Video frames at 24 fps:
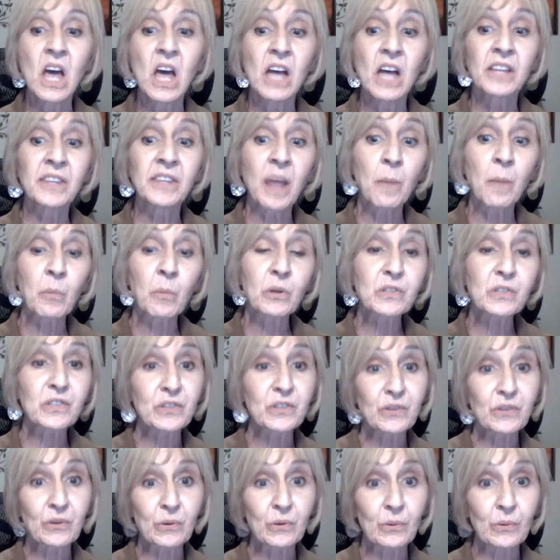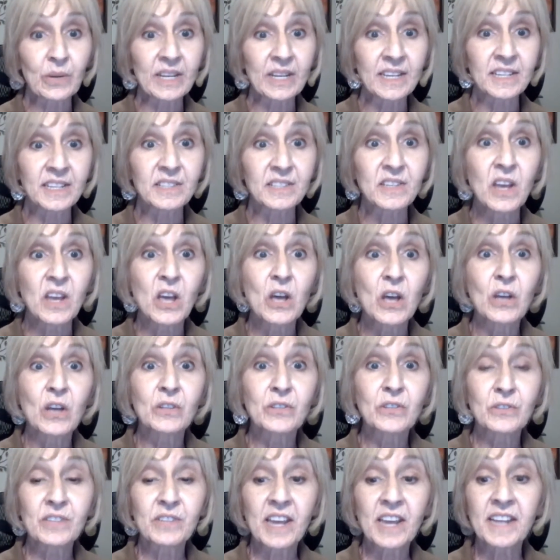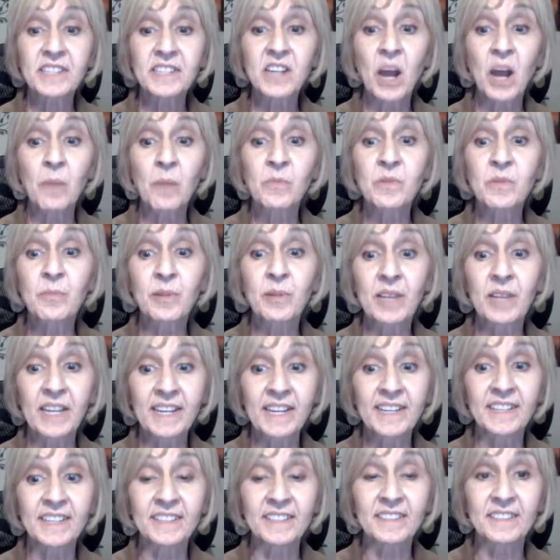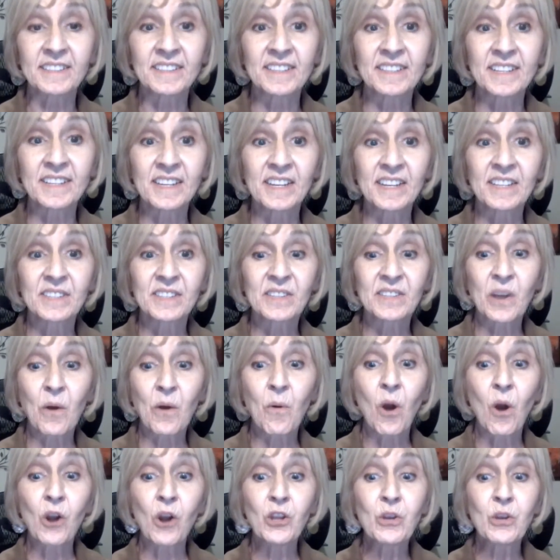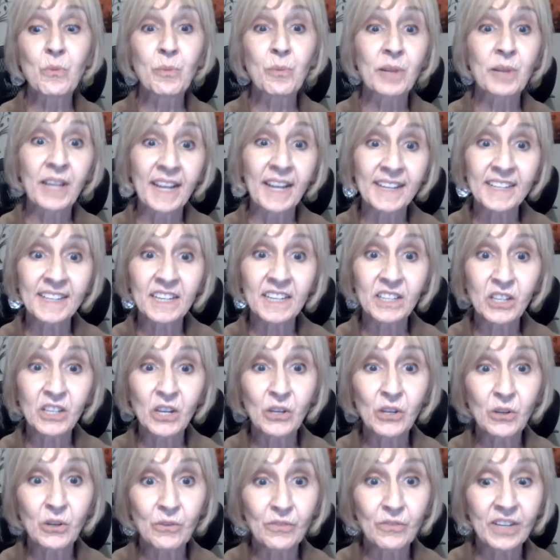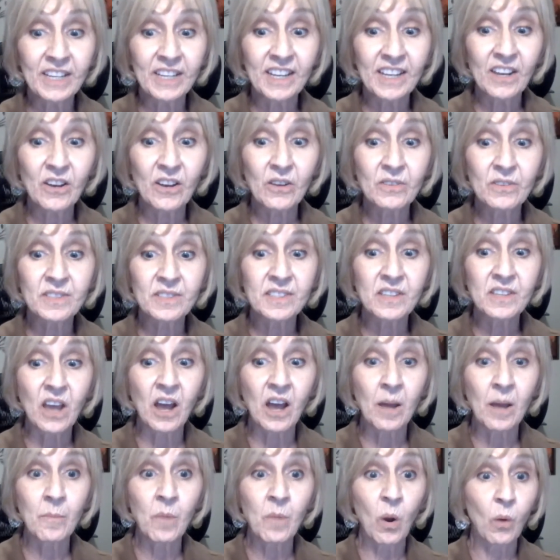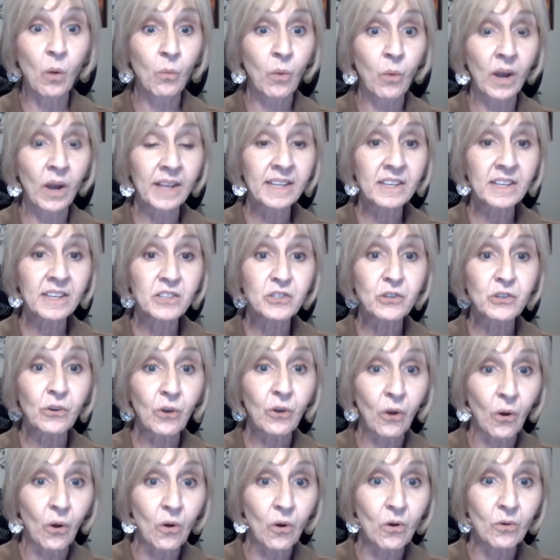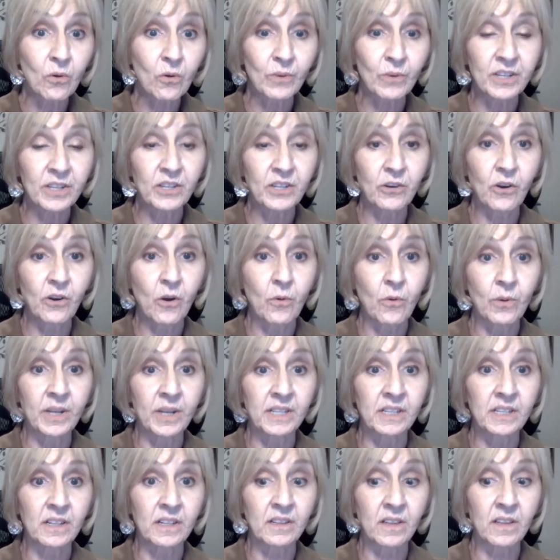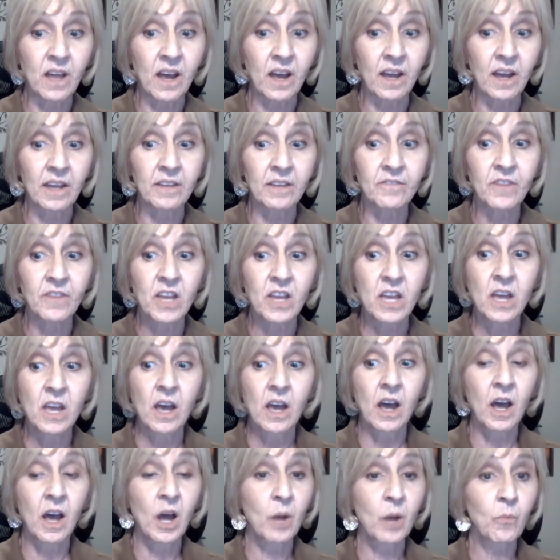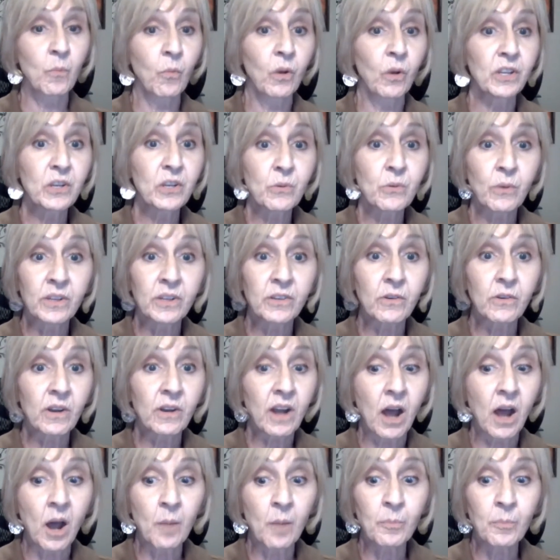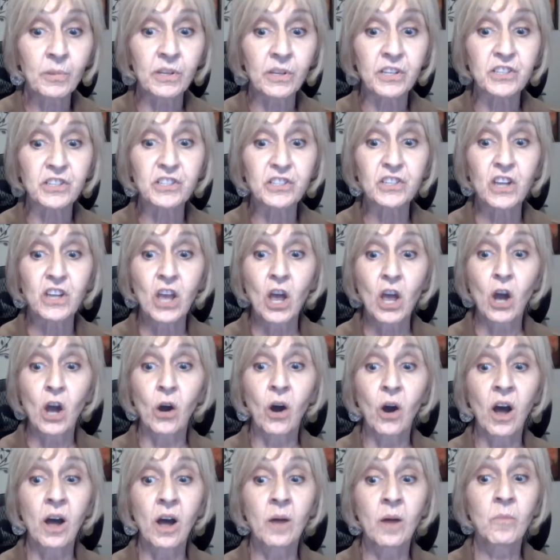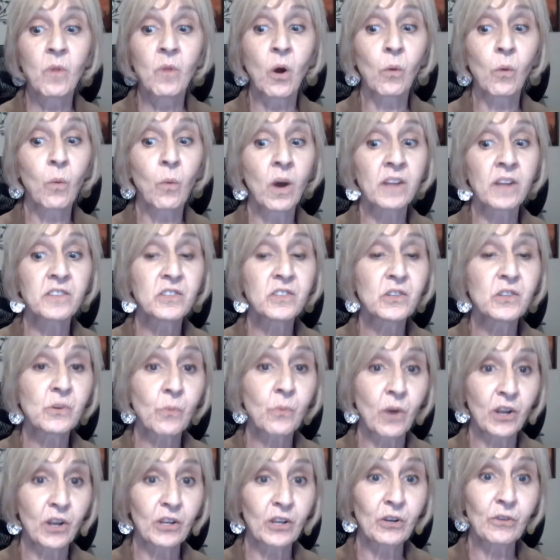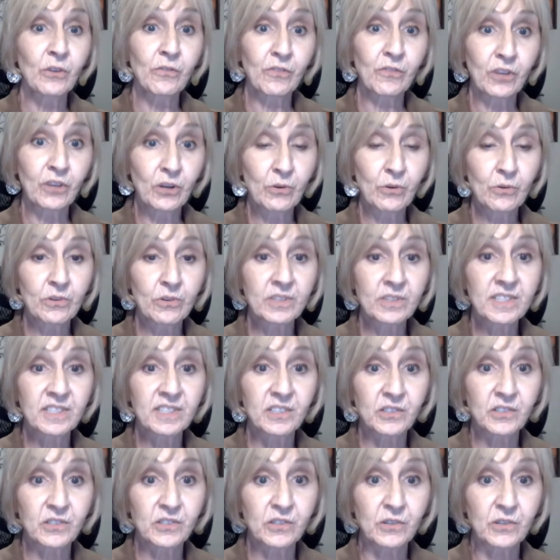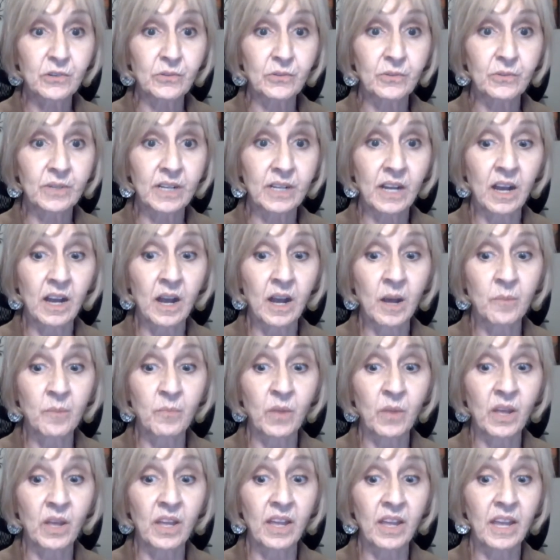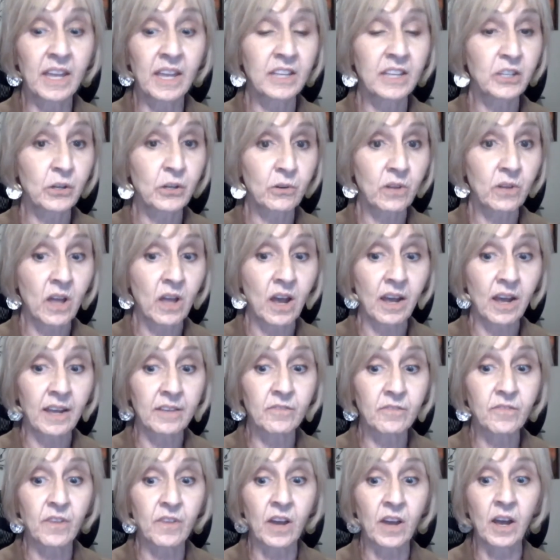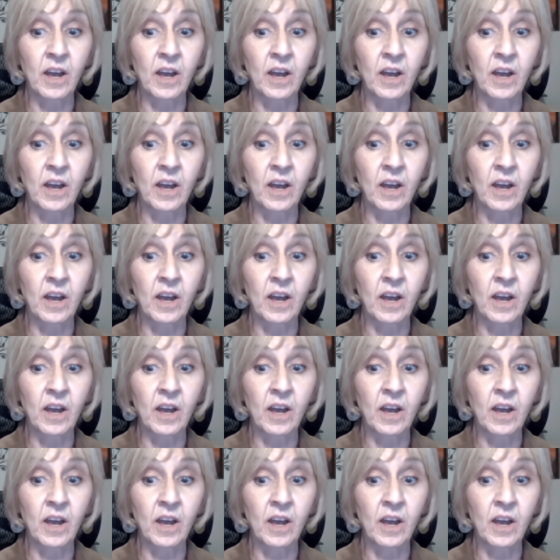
Number two is to take time to plan. So are you planning your videos? What is your goal when you're going live? What do you want to accomplish? What do you want your viewers to do in your live?